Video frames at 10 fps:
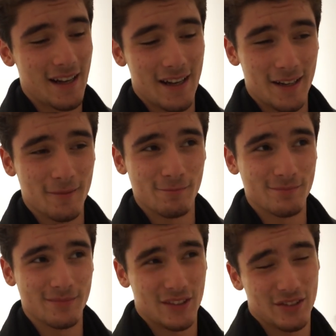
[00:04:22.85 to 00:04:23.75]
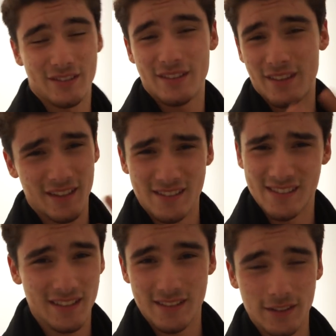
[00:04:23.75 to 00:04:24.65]
There's things
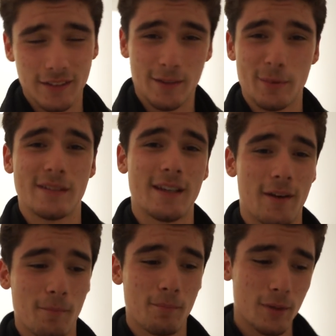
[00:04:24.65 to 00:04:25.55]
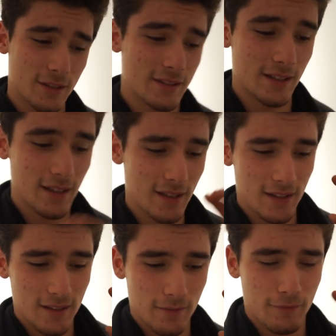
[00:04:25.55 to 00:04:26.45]
that still need to be set up, but
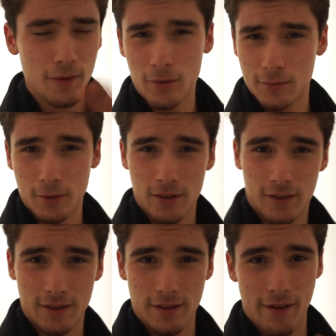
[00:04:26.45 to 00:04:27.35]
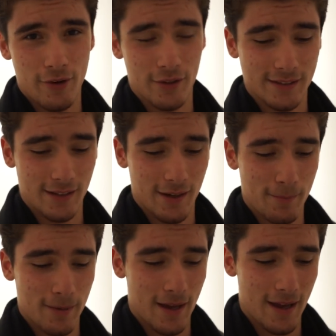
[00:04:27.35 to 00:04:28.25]
for the most part, I've gone set
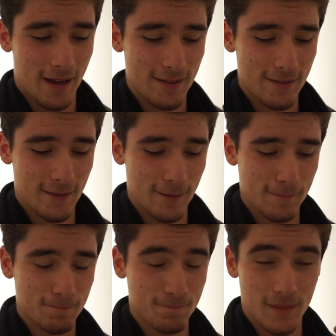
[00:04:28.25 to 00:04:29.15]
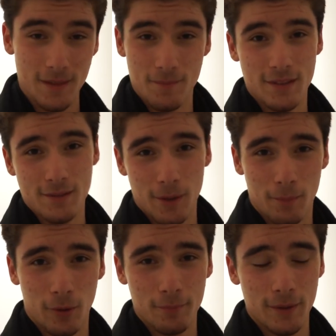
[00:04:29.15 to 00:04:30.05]
up, and yeah, this is my
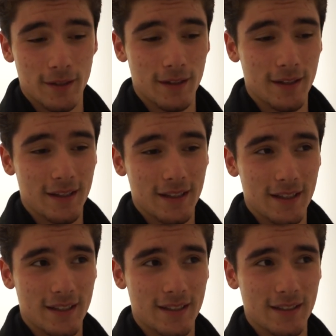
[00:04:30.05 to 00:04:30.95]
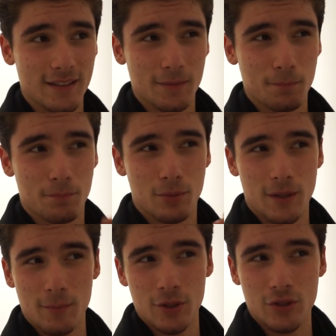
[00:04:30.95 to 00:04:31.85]
apartment. It is
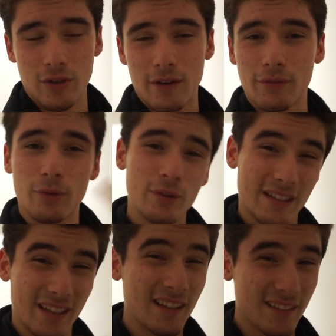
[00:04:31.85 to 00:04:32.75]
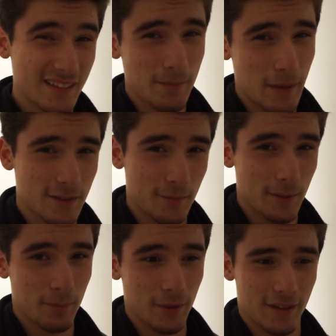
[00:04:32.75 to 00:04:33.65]
pretty much ground floor. Technically, it's a
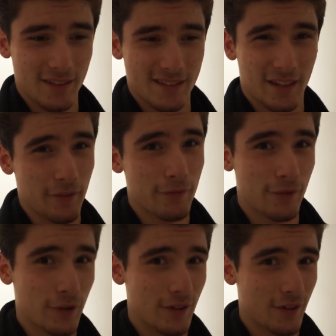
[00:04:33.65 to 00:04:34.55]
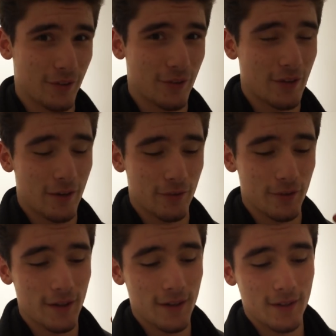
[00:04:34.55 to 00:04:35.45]
basement, but it's like a foot
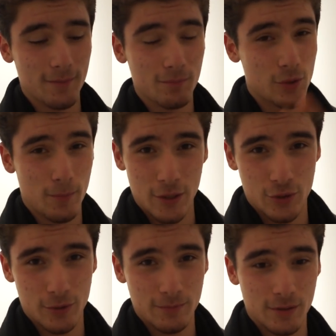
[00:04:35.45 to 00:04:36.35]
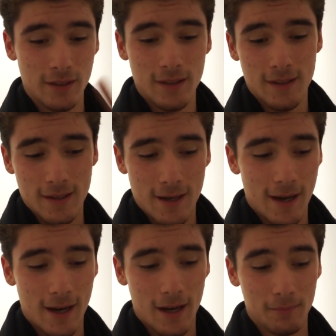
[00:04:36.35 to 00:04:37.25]
underground. 2 bedrooms.
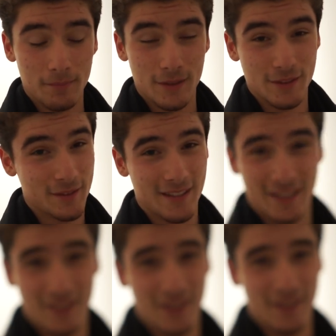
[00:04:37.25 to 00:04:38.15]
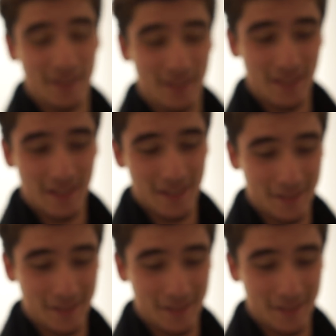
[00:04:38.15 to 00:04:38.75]
There's a sick garden.